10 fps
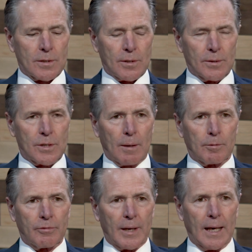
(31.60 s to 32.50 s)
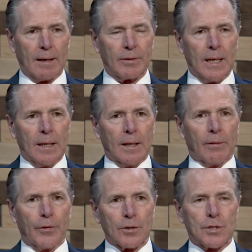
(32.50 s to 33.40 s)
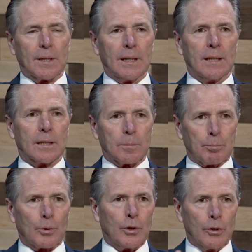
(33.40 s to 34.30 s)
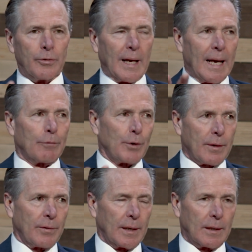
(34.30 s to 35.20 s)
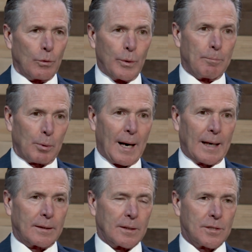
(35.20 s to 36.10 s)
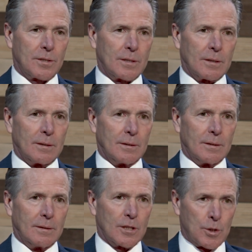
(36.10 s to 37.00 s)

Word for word: Thessalonians chapter 5, there's a need to prove everything that we practice, mm-hmm.